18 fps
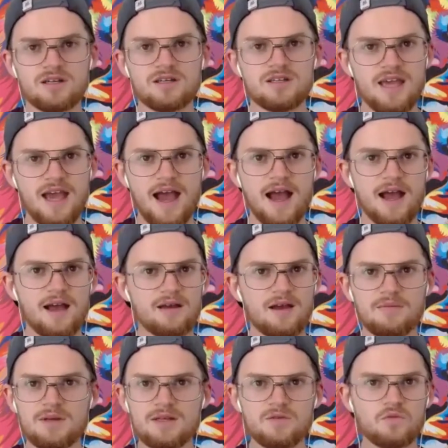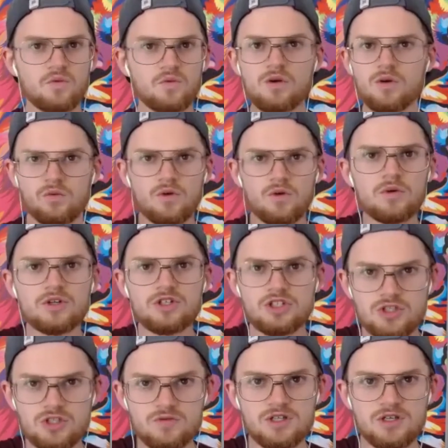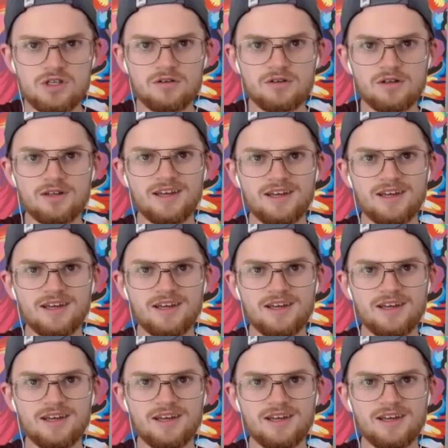yeah, I mean, what would you do?